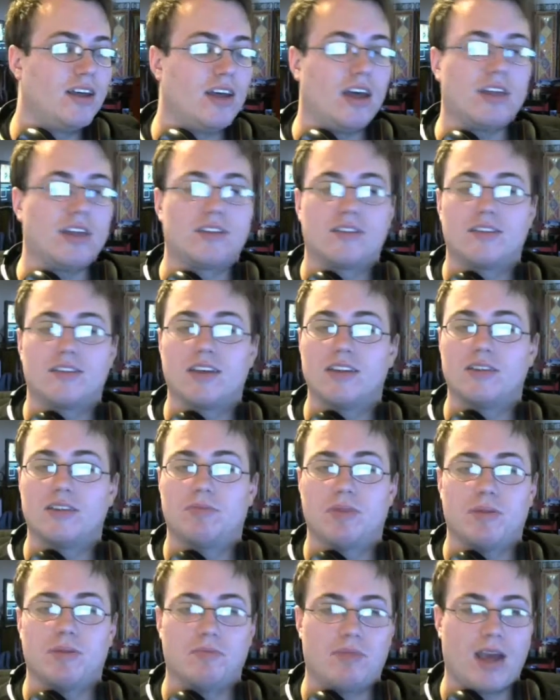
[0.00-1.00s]
It's since
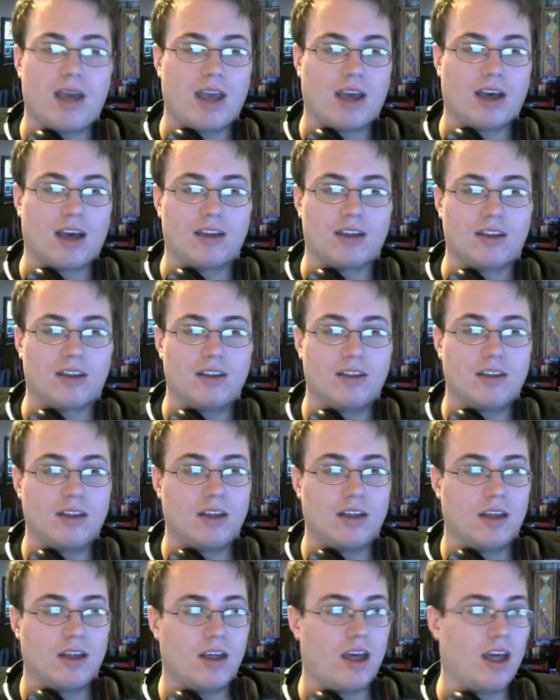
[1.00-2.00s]
been banned,
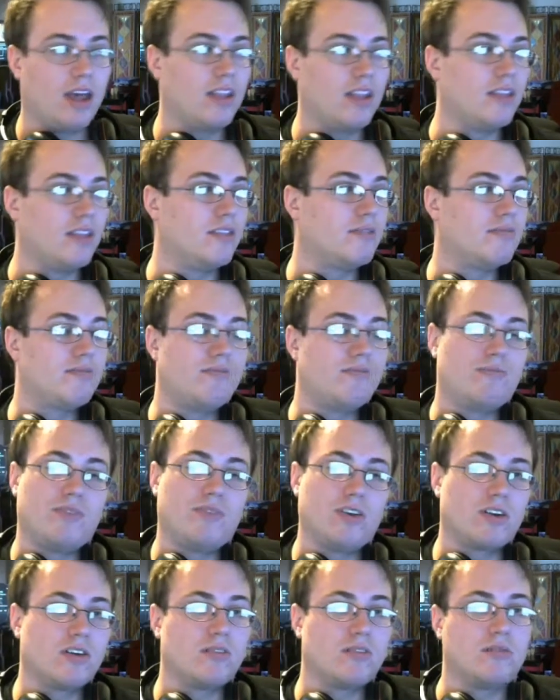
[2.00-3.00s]
and for
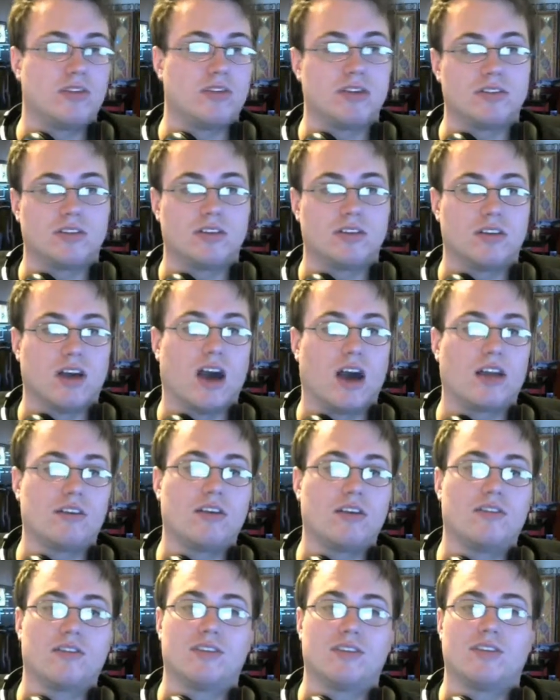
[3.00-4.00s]
a good reason. I'd
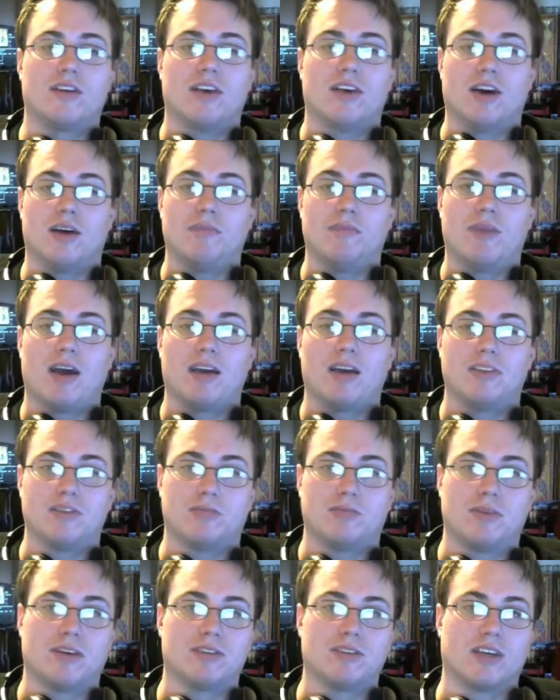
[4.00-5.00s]
love to see it unbanned just
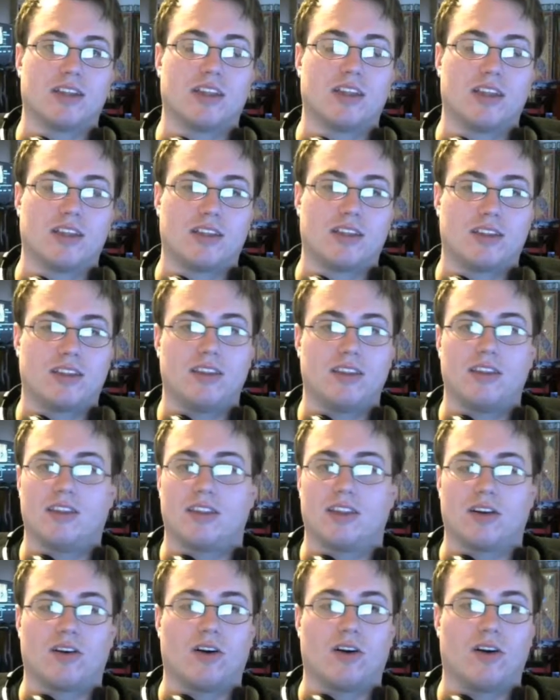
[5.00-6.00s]
because I think
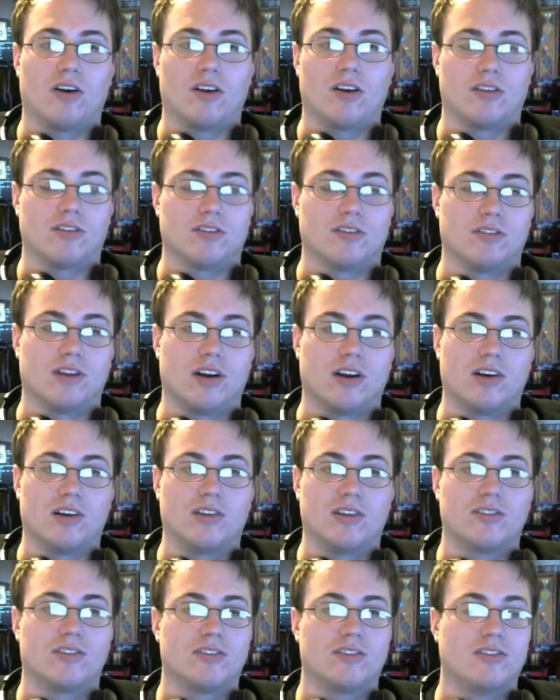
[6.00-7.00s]
the card is
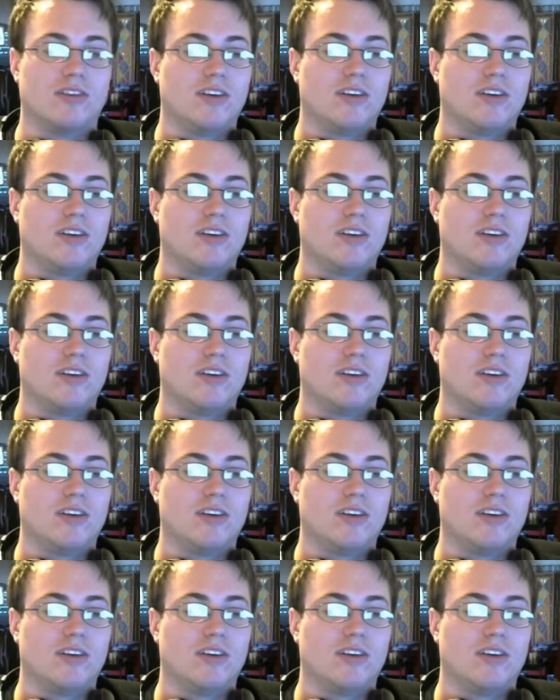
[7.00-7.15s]
hilarious.